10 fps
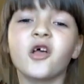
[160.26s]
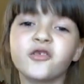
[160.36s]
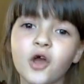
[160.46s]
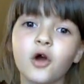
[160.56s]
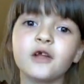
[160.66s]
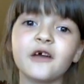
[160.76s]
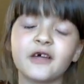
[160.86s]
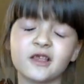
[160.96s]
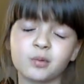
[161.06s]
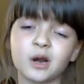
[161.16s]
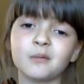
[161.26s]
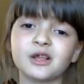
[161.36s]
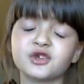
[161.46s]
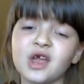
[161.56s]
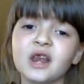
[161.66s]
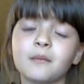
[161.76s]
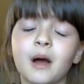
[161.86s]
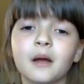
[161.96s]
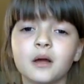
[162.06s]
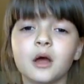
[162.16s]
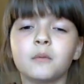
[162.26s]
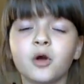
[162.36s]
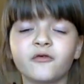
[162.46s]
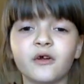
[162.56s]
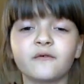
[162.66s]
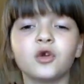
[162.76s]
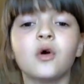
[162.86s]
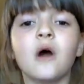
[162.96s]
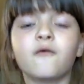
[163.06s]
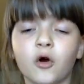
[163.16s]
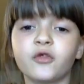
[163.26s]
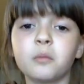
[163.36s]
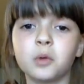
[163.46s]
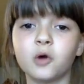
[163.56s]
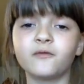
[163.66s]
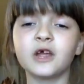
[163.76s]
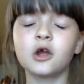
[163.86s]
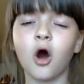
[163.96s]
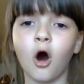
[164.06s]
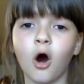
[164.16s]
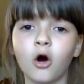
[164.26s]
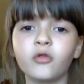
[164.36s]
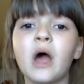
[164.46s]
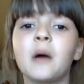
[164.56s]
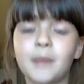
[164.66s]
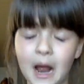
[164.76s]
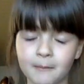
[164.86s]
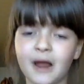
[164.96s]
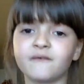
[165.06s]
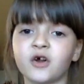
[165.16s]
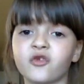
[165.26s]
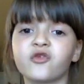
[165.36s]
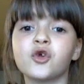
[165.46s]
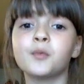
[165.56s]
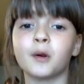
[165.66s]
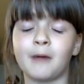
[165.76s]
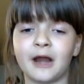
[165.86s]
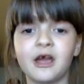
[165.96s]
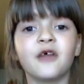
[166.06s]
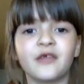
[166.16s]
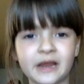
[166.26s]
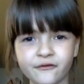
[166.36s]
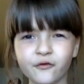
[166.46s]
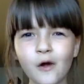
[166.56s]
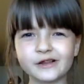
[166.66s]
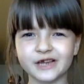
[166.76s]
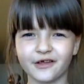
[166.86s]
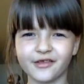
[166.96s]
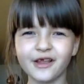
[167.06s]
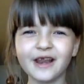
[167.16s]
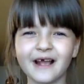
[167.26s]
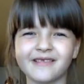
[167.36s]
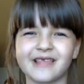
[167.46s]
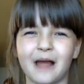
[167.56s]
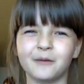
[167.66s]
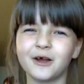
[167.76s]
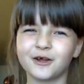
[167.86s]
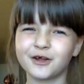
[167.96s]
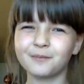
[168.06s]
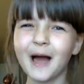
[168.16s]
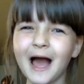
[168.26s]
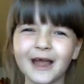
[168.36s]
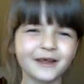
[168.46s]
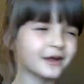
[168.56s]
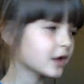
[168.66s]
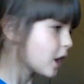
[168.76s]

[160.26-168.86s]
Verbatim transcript: So yeah, that's pretty much the end of my movie review for the movie called Batman vs. Superman. Thank you for watching. I'll see you next time. Goodbye.